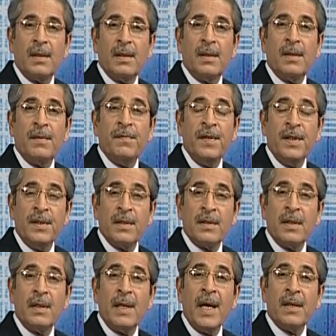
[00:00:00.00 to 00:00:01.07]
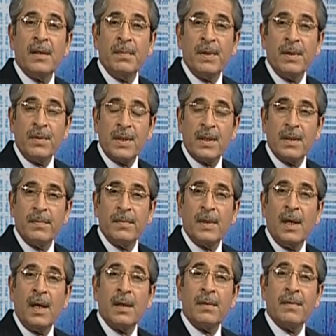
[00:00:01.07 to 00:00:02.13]
the features and attributes
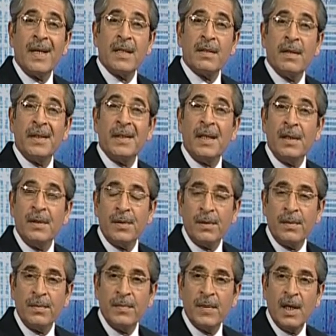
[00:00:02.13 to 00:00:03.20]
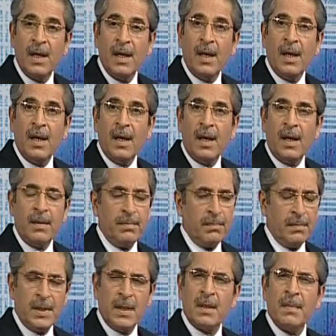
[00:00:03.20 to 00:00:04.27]
are translating into are
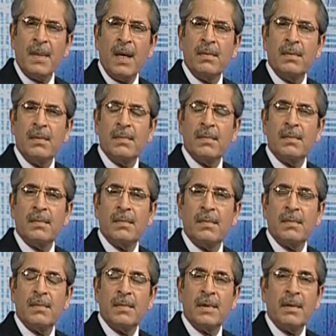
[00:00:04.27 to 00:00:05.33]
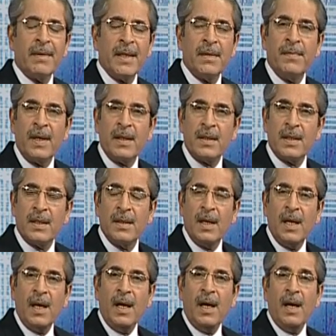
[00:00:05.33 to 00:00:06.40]
just about the right ones.
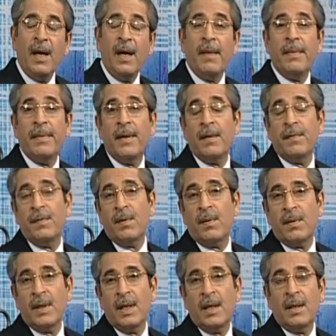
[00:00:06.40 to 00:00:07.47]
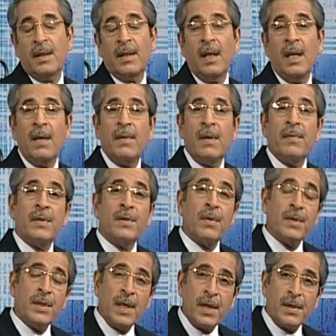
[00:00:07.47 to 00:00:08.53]
And therefore, the level of
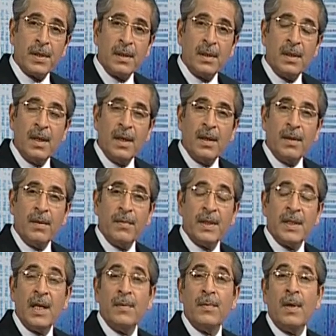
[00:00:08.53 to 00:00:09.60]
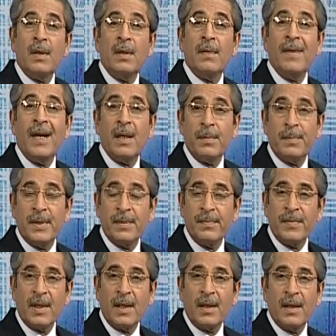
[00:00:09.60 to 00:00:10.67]
association which I want developed
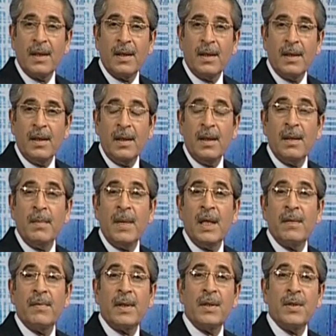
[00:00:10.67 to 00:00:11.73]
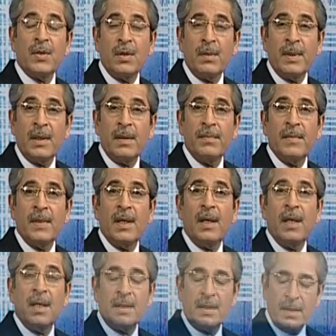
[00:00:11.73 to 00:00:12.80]
in the mind of the consumer
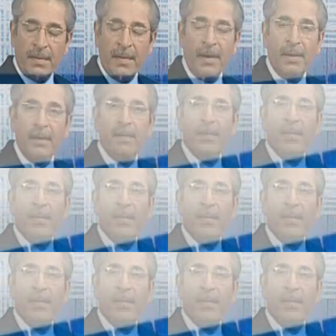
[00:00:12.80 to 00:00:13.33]
is there.